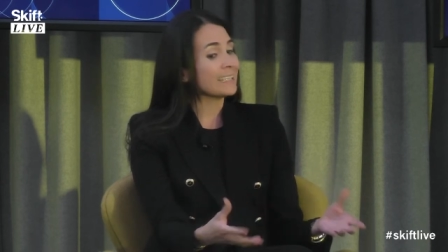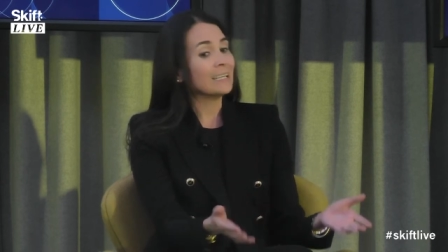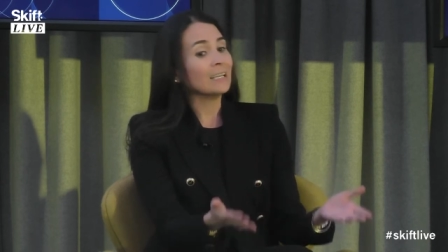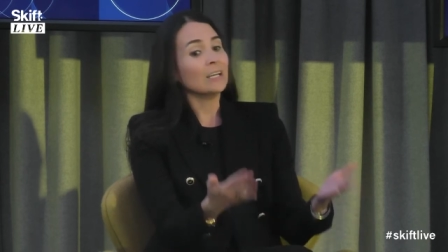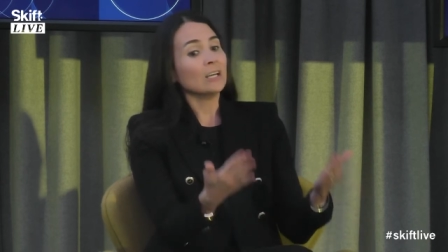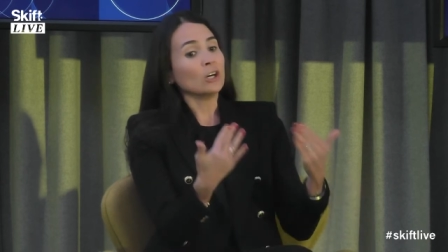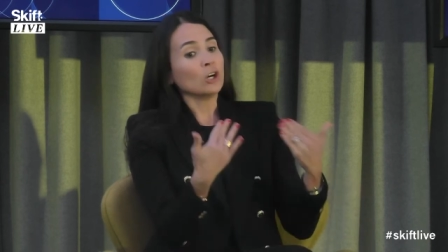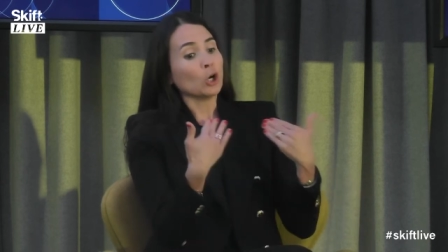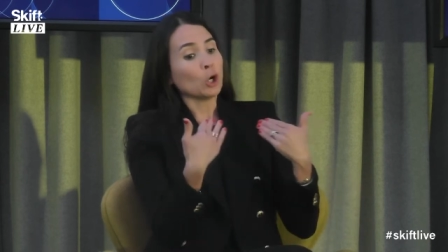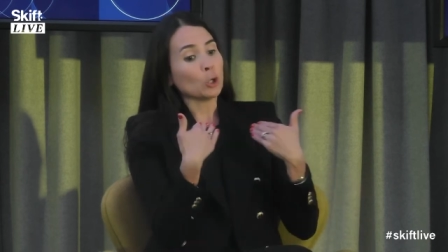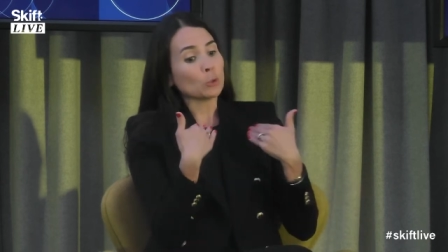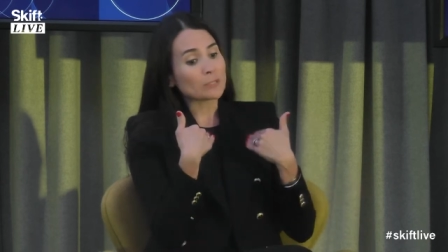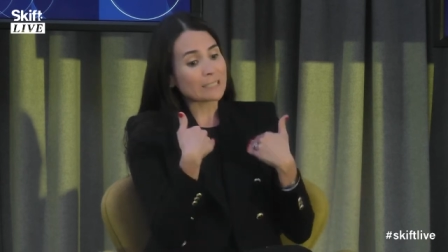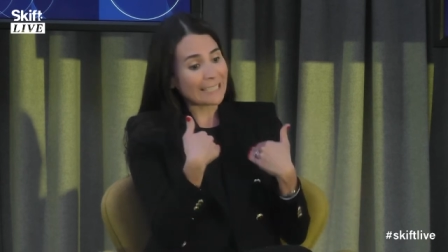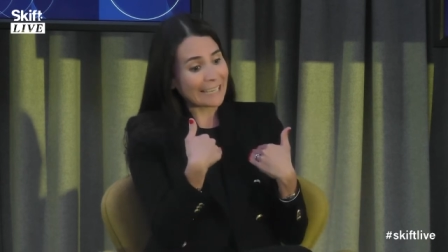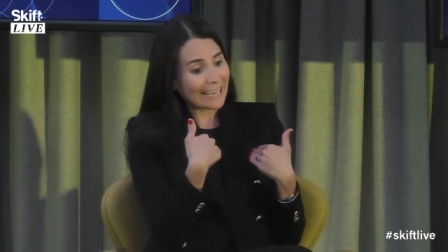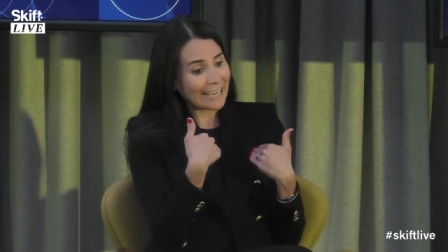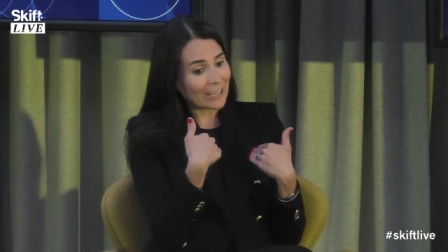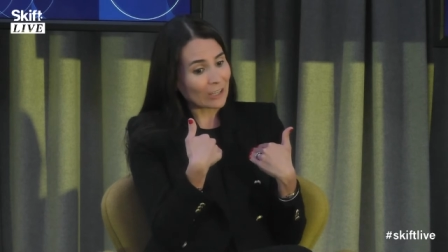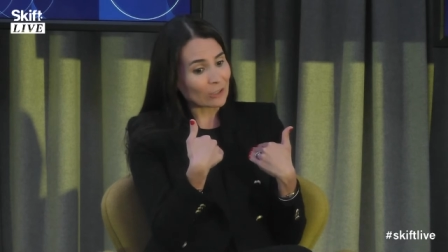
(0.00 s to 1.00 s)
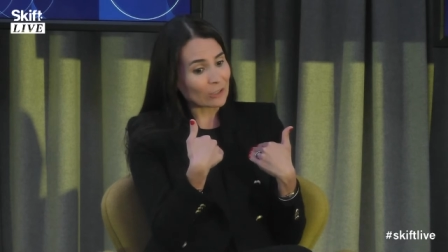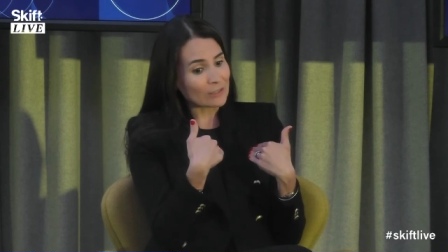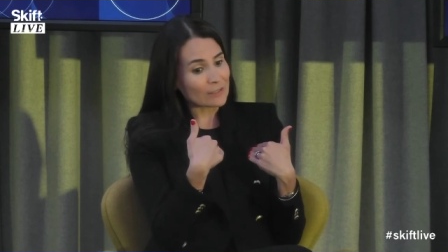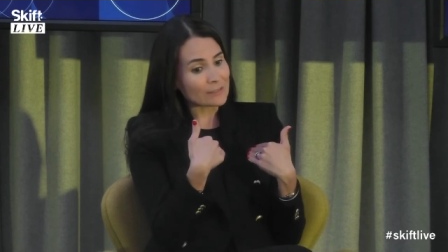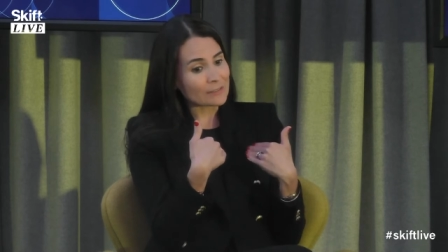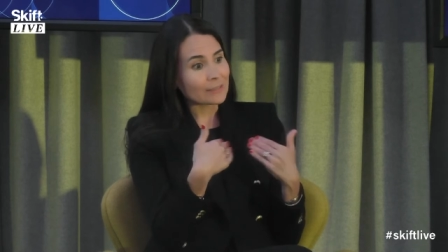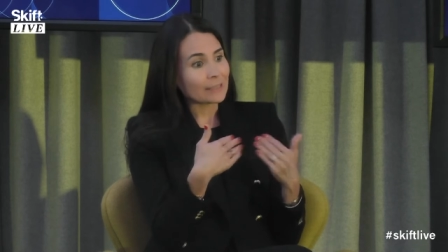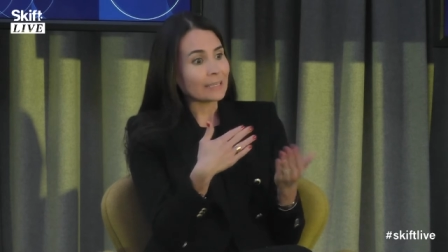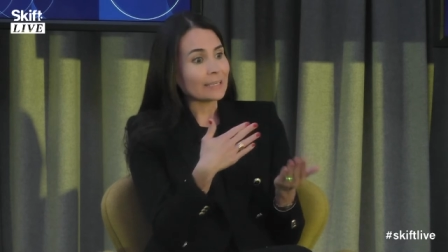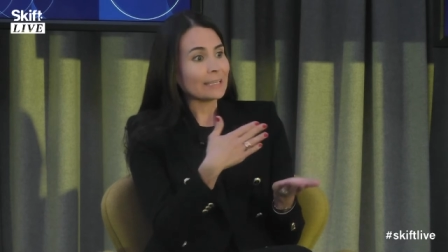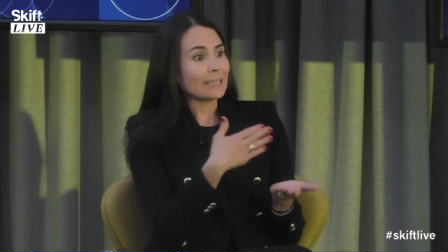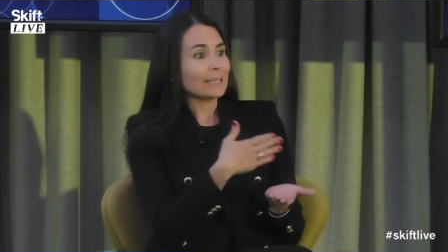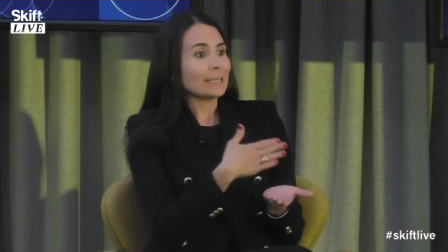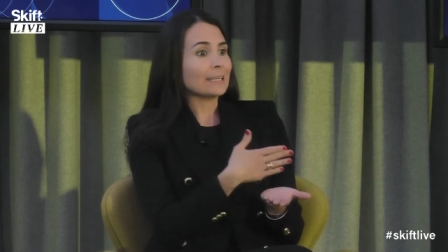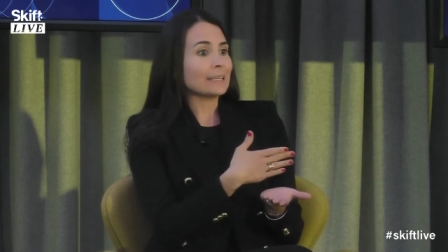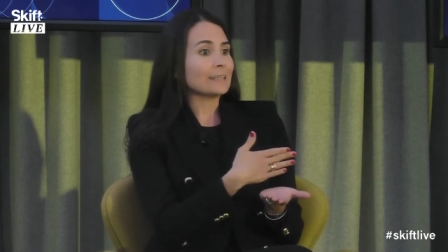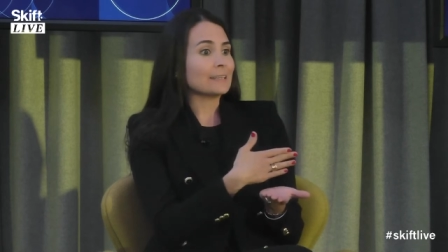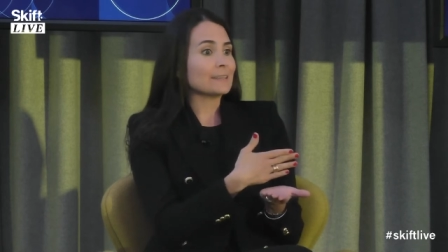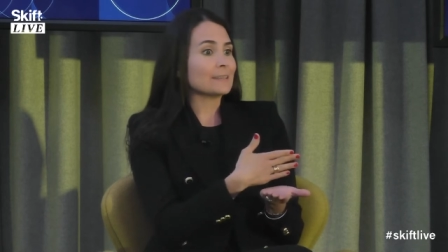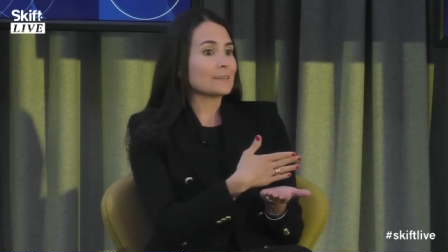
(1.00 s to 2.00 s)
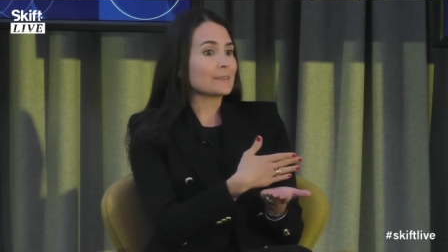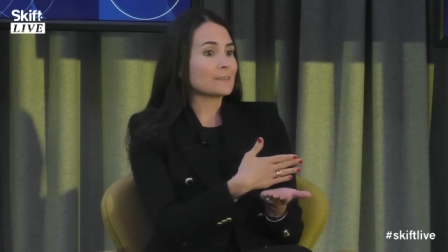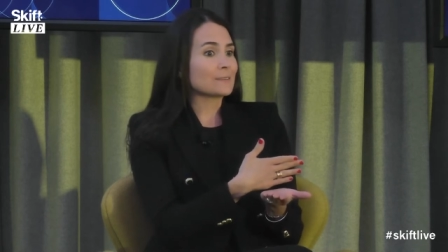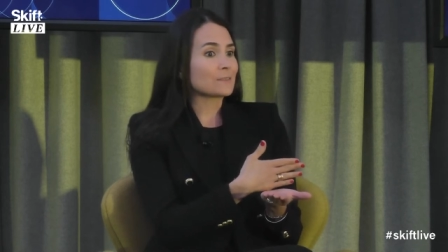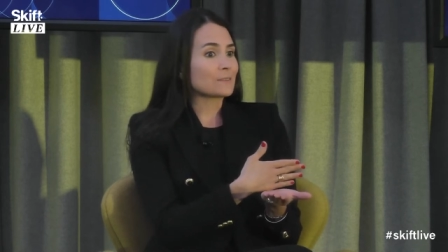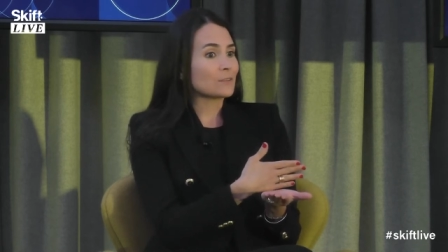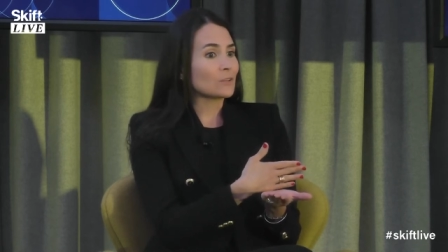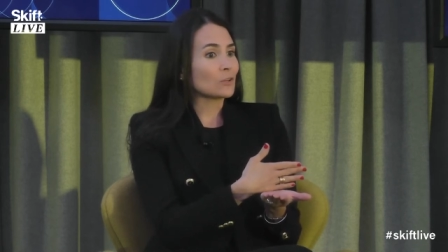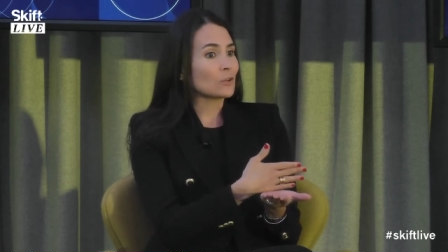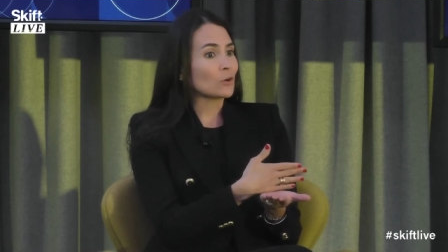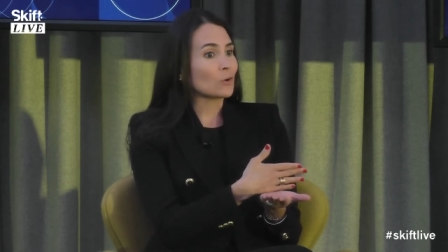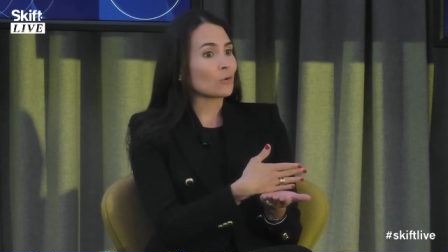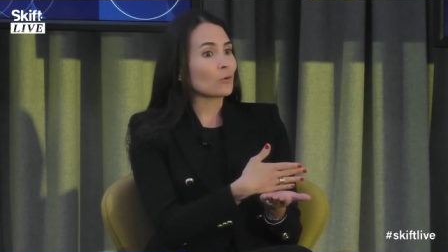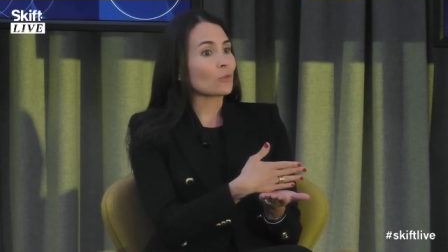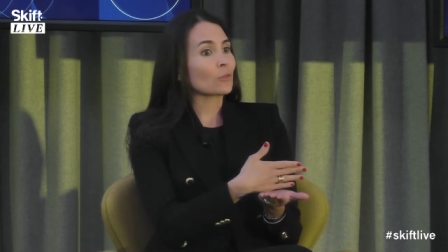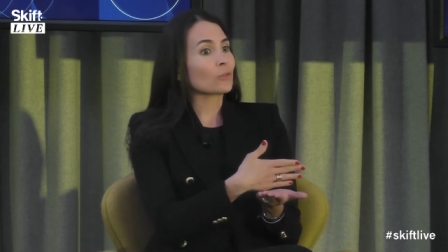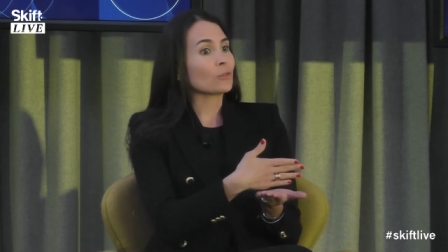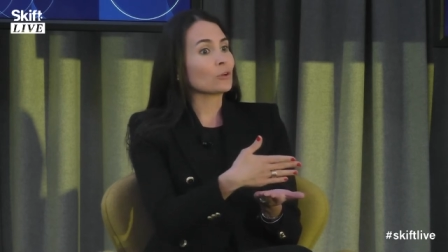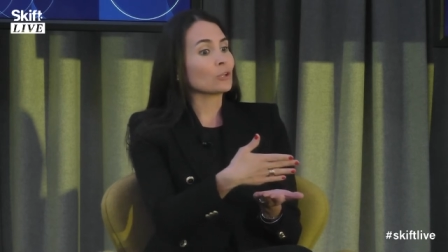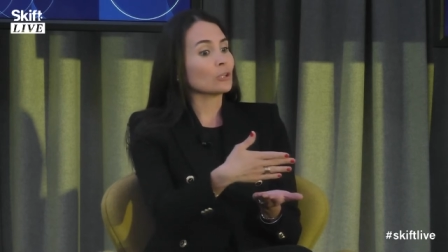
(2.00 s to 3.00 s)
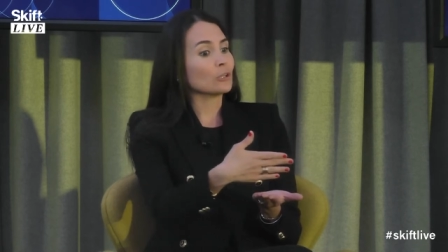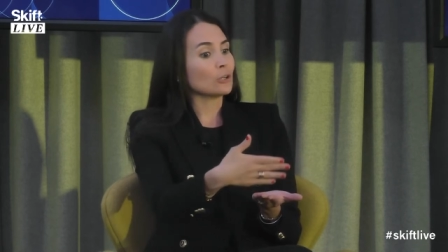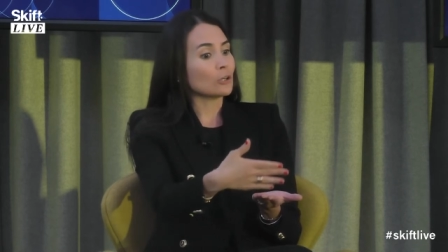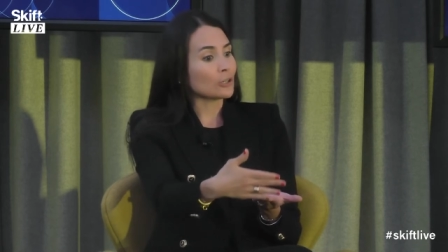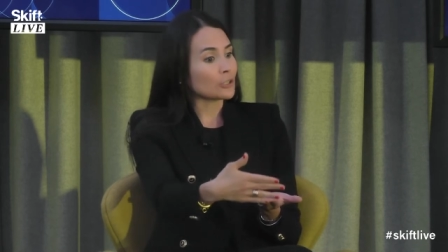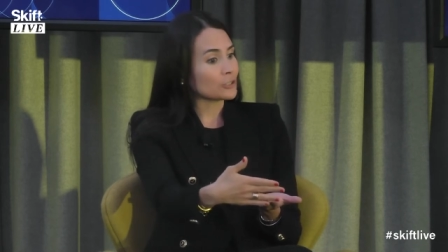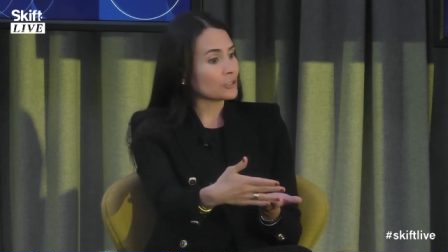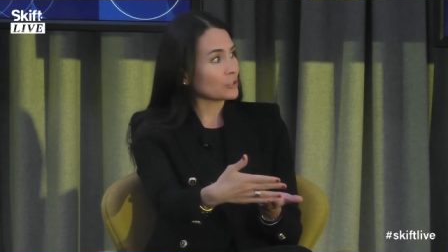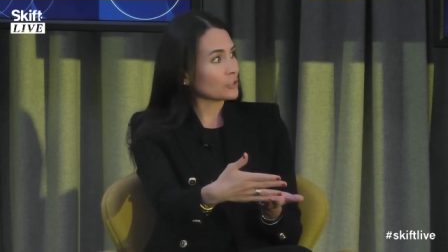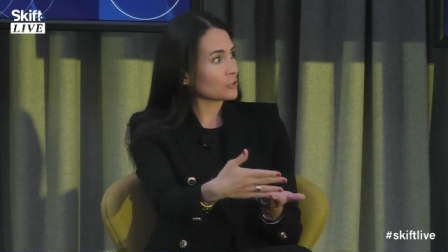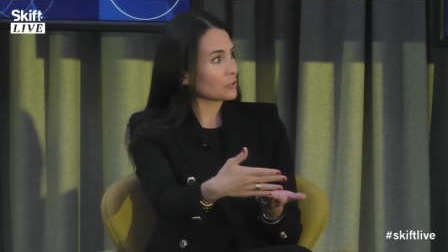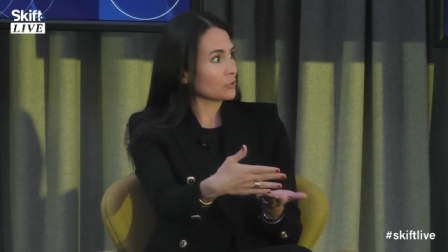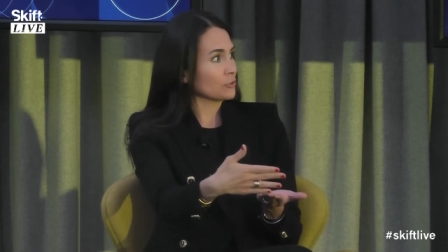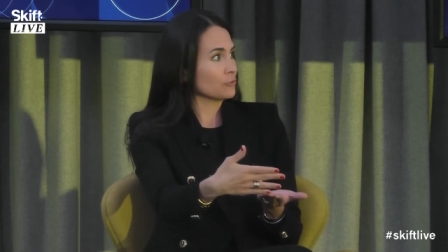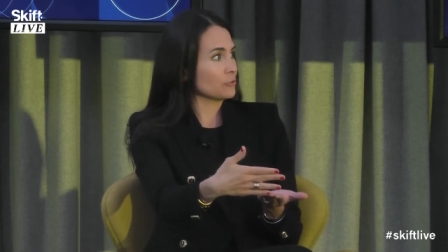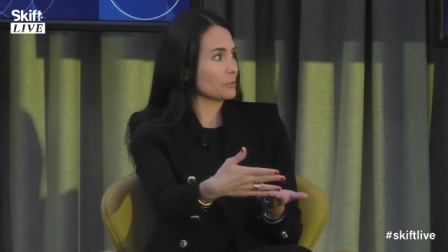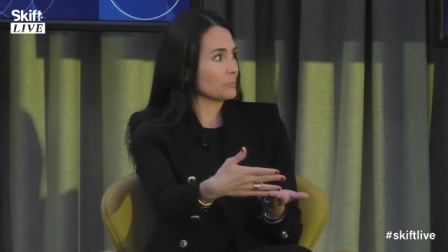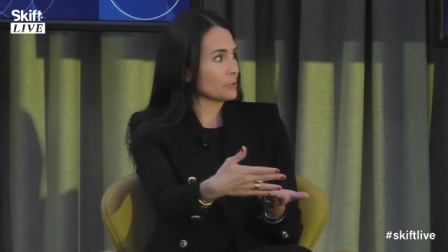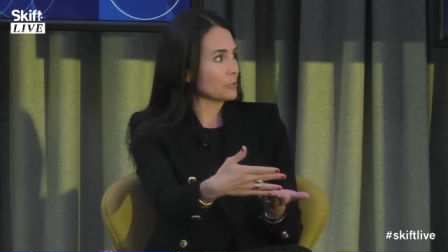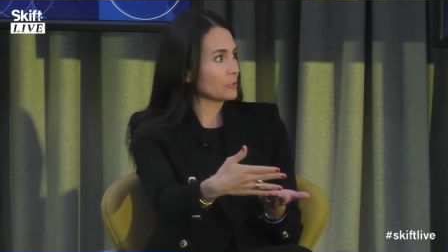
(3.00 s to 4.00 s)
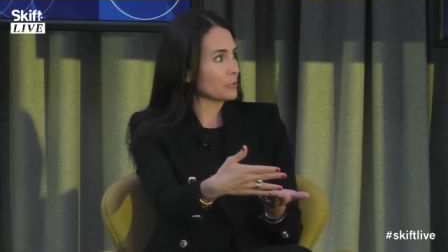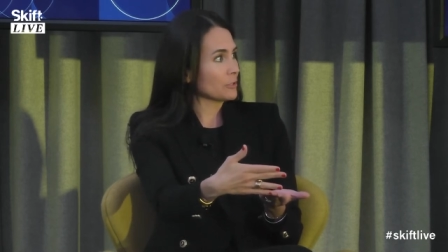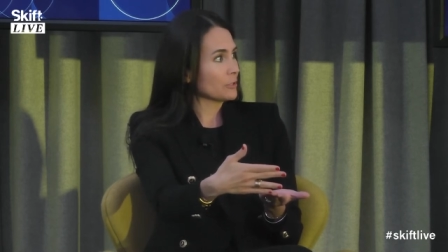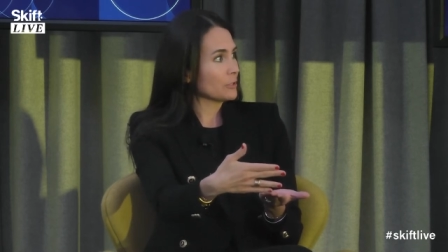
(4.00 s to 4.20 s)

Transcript: It's enormous. Hotels is, you know, the largest contributor